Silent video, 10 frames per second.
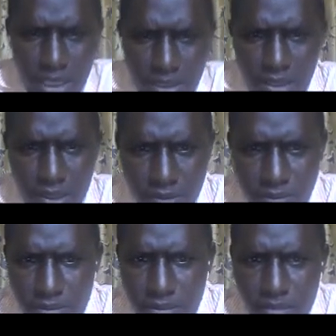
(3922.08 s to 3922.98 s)
at it.
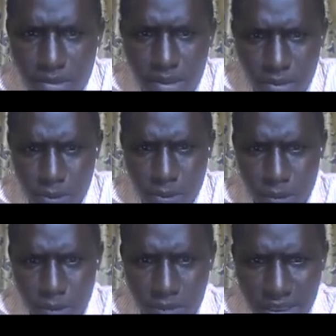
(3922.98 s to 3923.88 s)

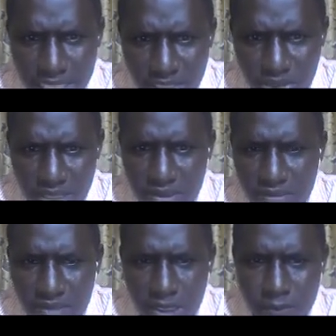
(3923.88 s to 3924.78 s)
Interest
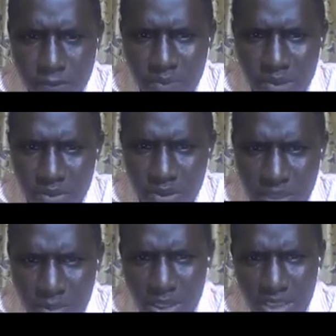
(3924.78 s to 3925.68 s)

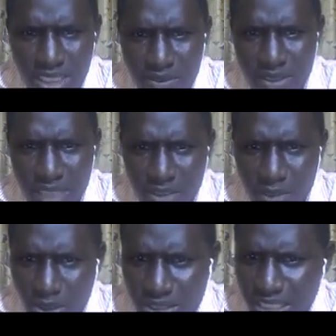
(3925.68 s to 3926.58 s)
15,350,000
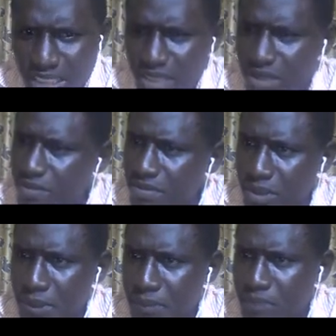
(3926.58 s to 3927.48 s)
minus this,
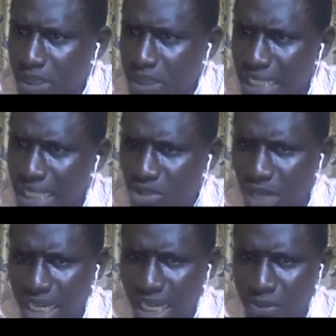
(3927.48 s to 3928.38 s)
the one that is not
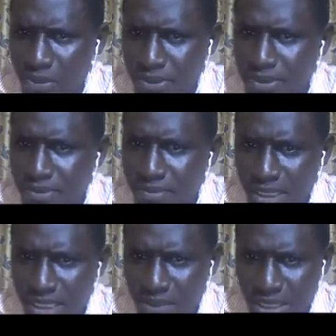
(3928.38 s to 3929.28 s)
alive, will give
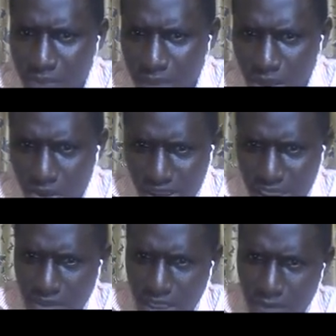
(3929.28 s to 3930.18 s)
you 10 million.
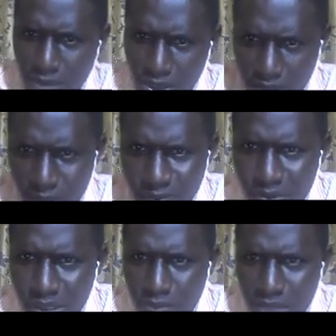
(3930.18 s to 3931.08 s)

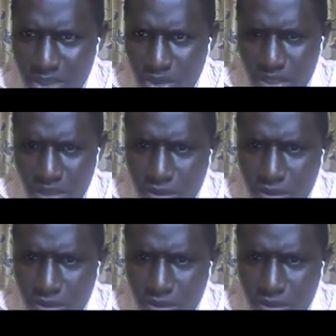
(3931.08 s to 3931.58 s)
Please notice.